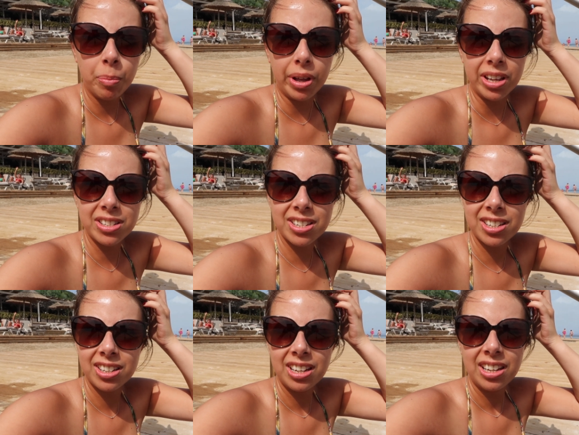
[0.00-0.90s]
but
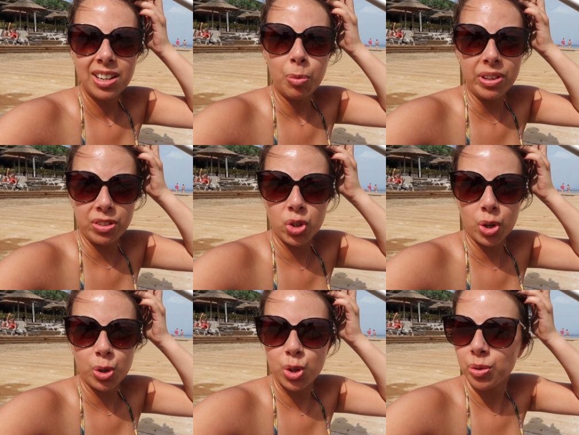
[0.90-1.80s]
with
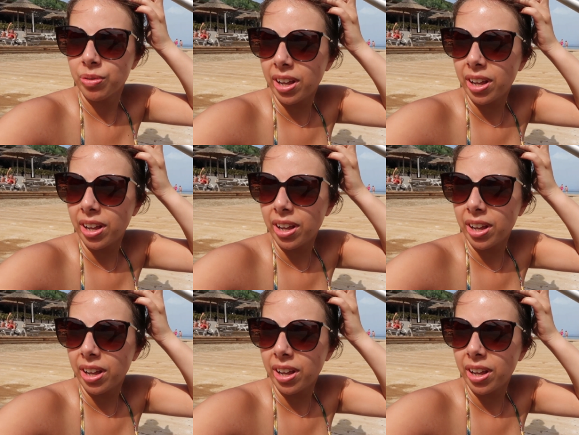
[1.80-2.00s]
Josh.